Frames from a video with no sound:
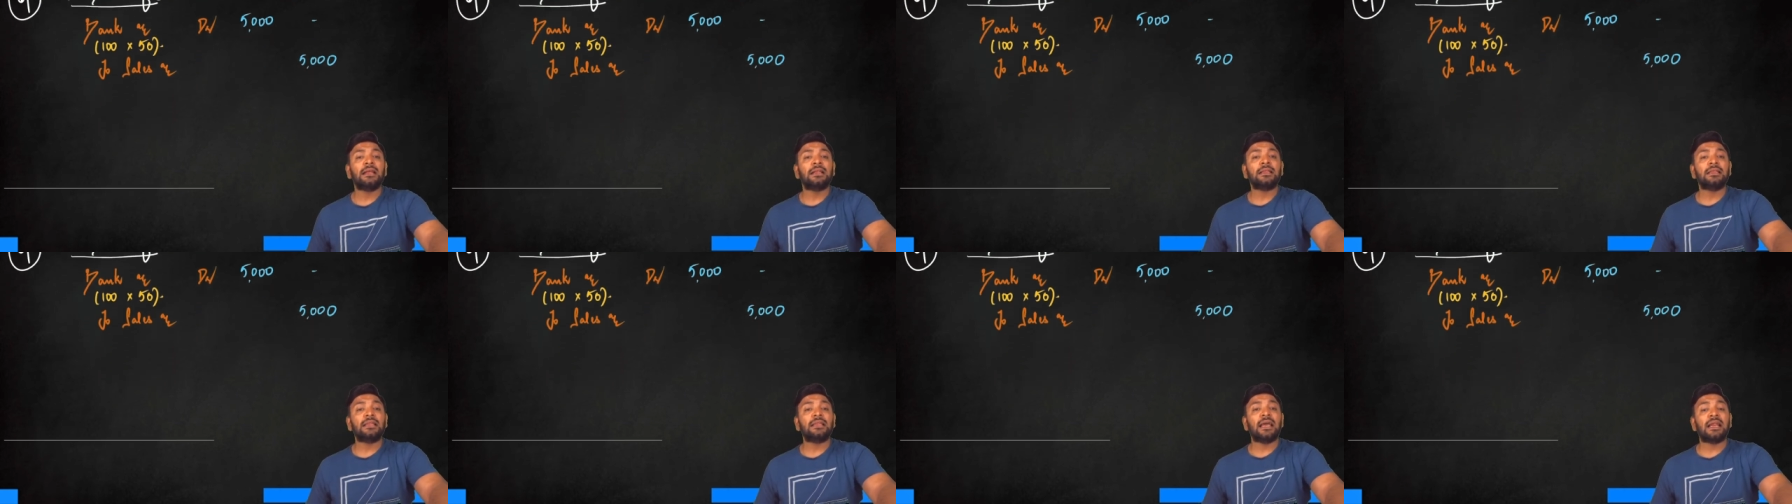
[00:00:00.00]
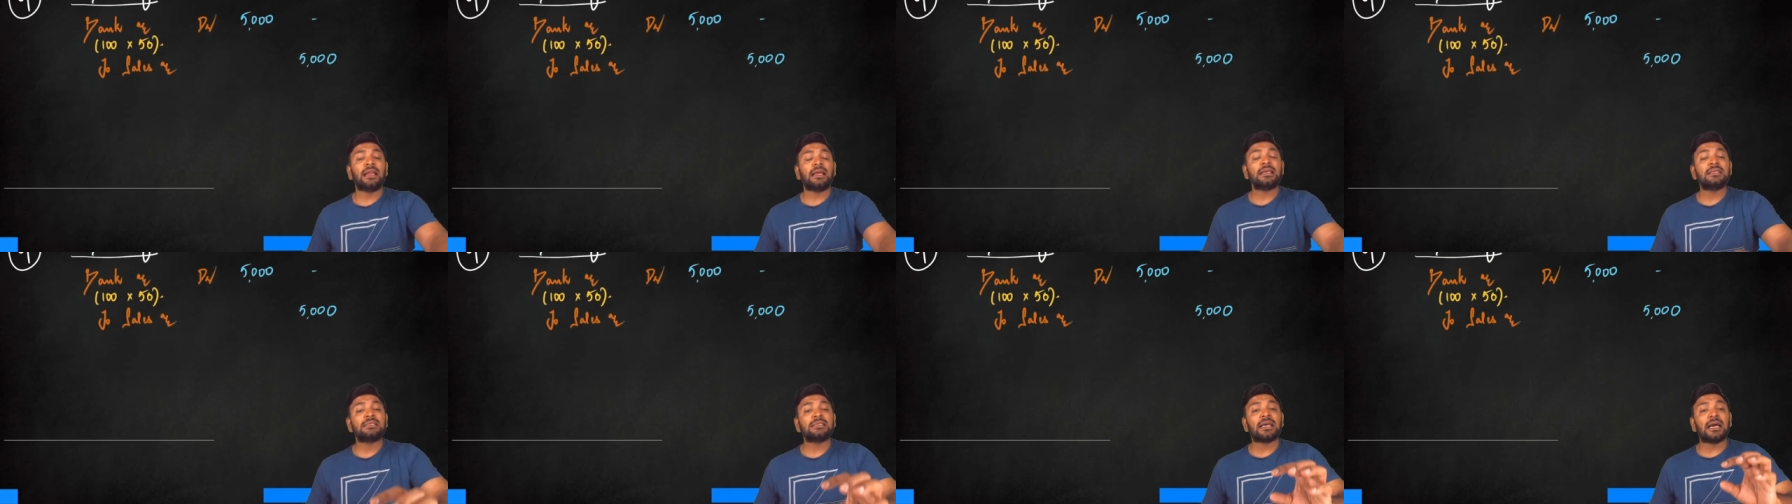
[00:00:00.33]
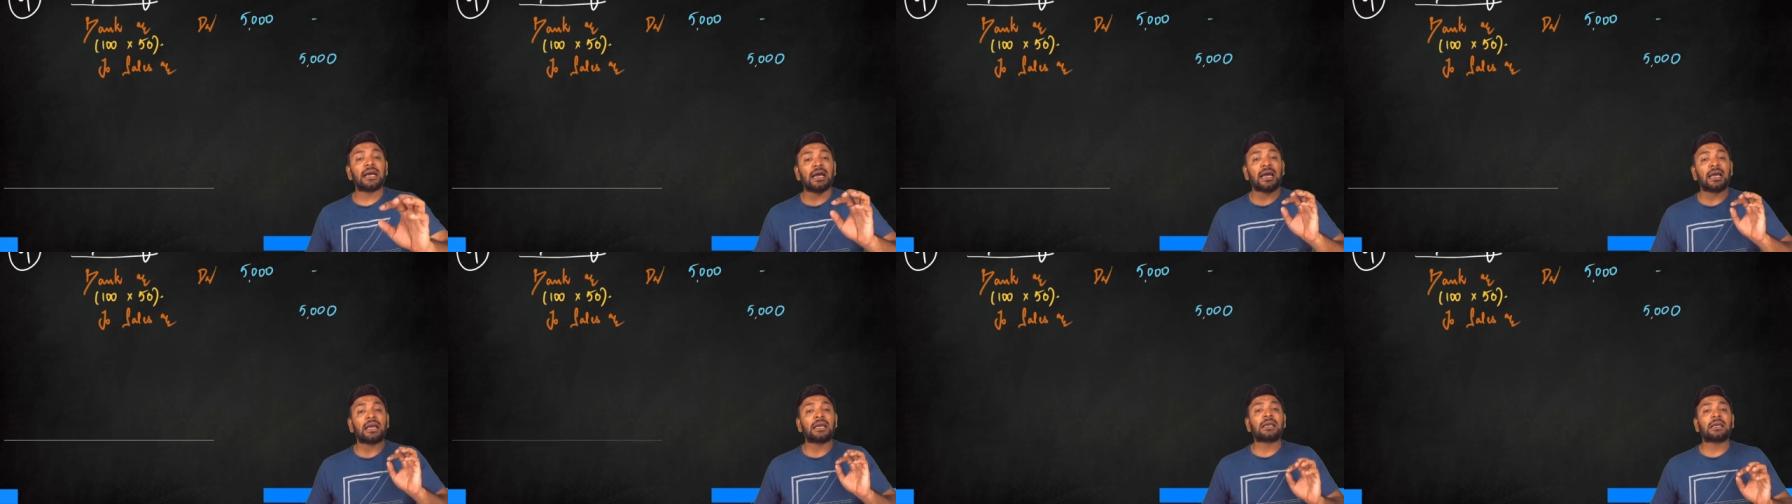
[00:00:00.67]
there is
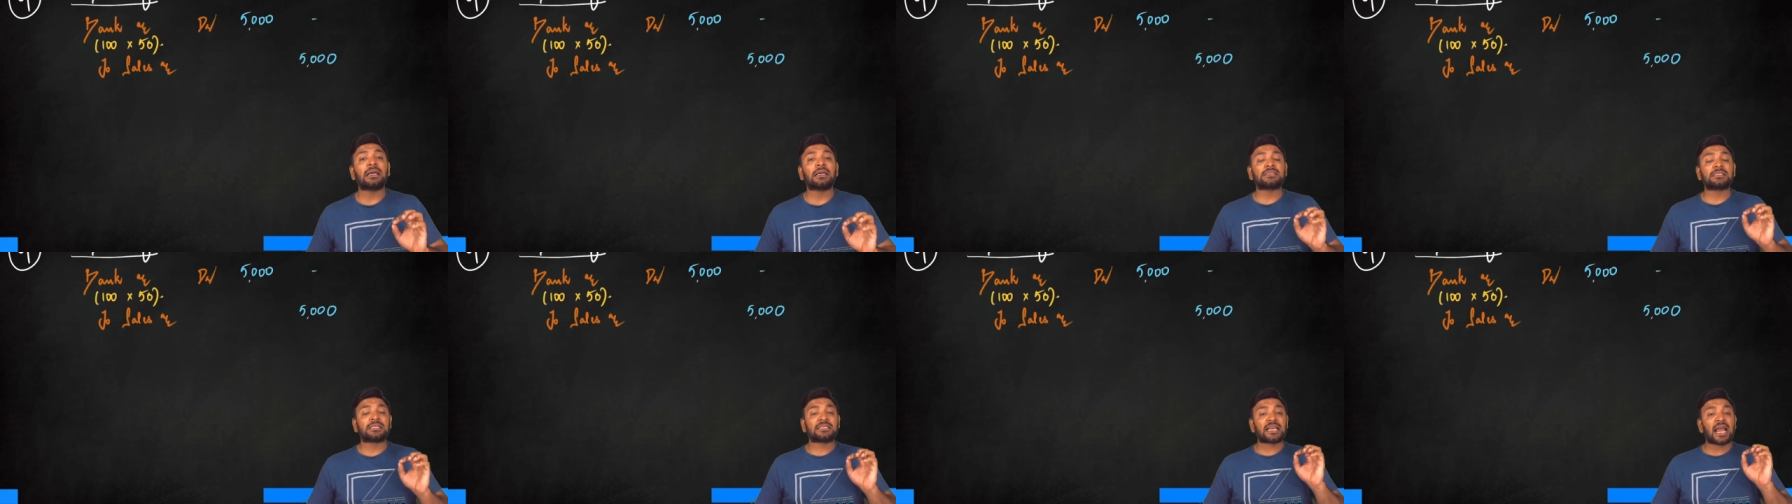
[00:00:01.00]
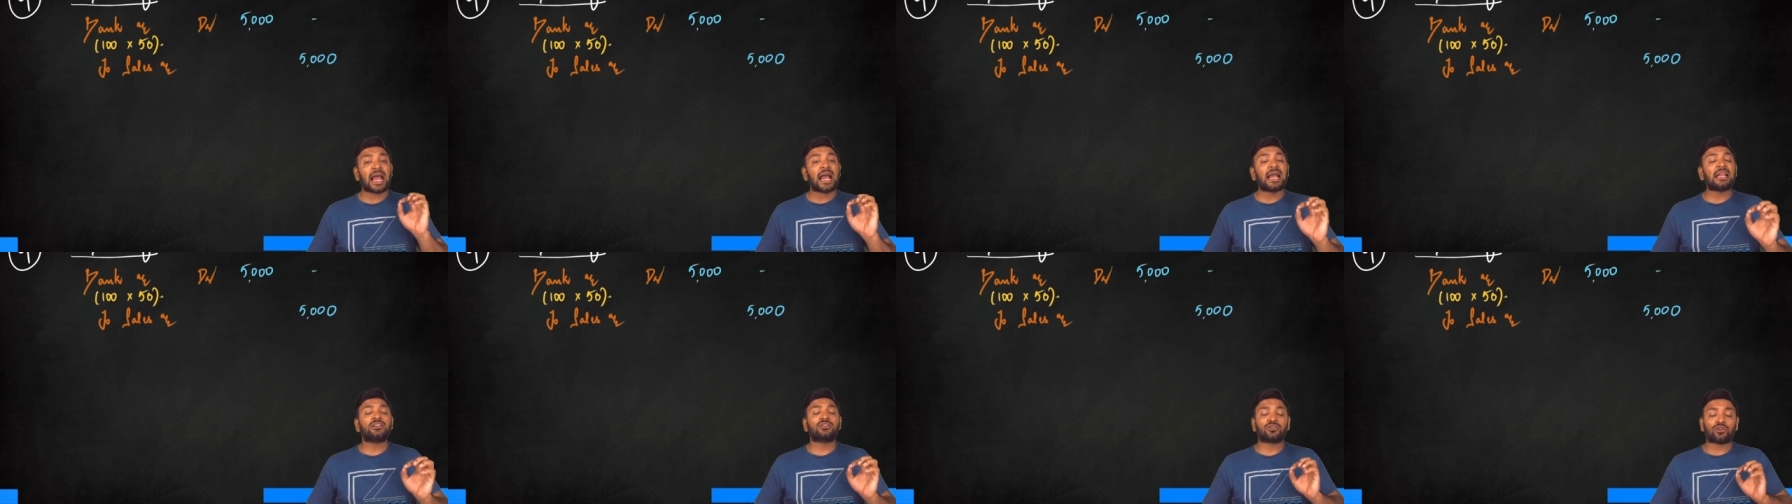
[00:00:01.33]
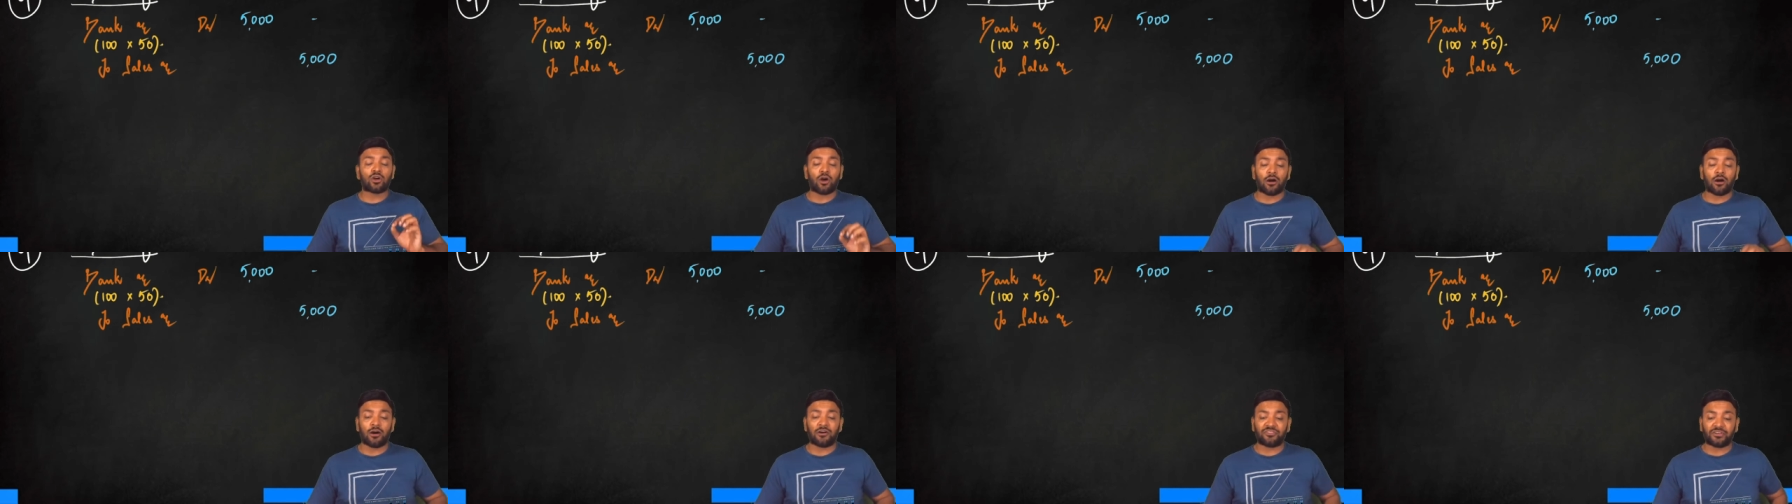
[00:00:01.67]
a chance
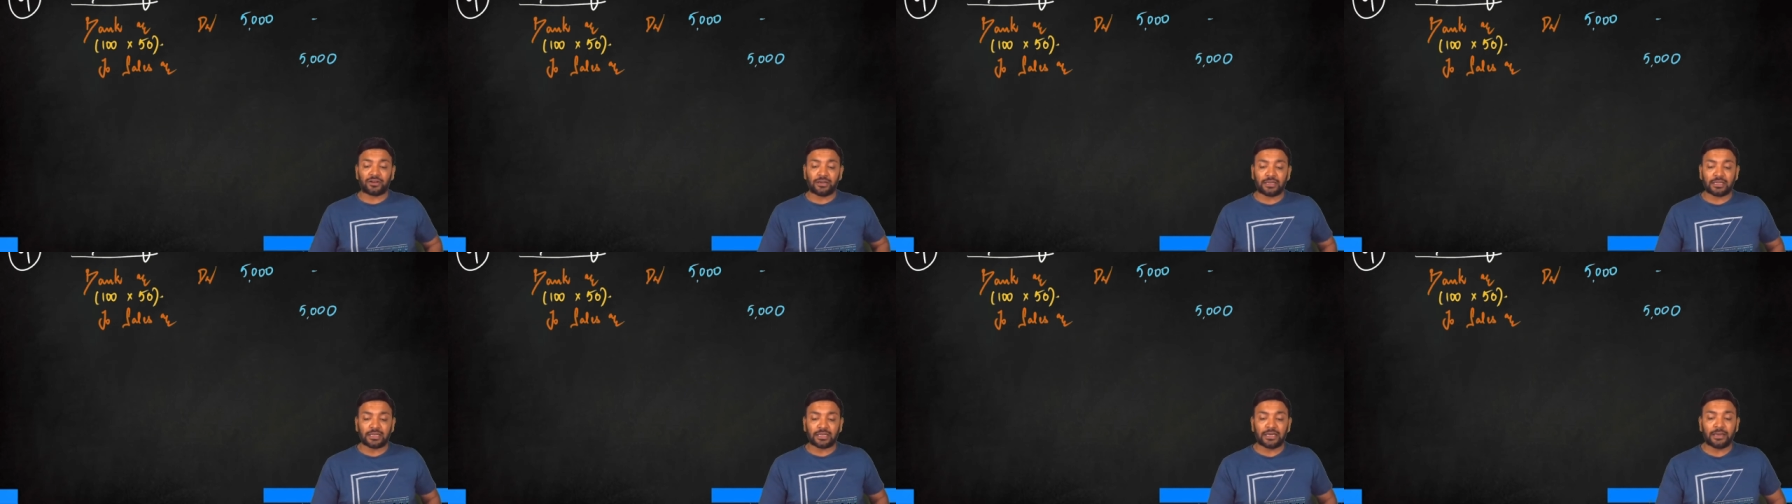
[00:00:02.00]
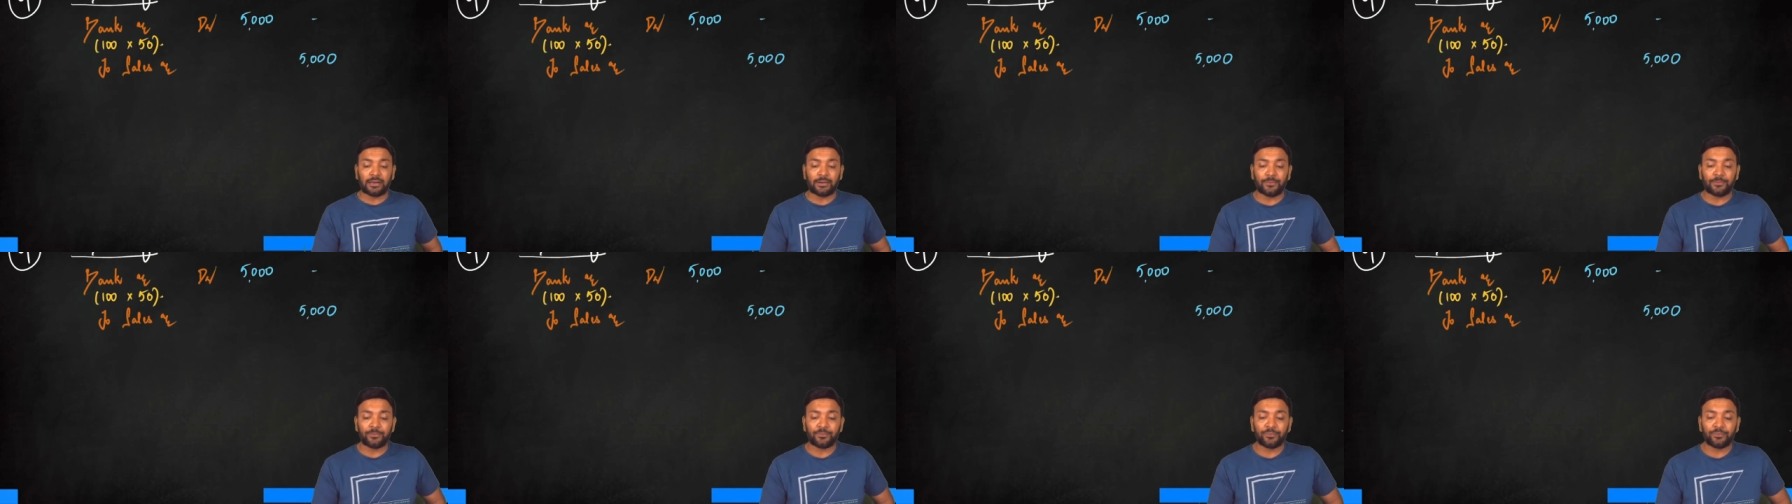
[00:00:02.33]
of return.